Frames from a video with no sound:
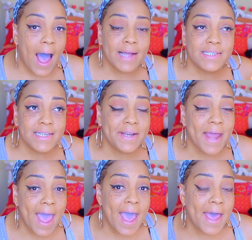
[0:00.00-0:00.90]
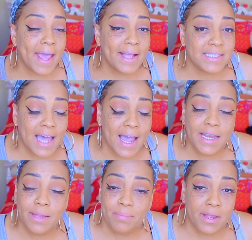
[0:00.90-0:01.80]
I did add a
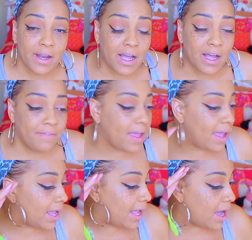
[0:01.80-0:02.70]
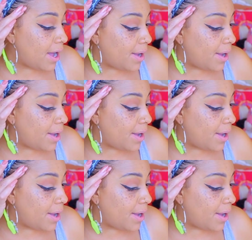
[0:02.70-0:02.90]
tiny bit of a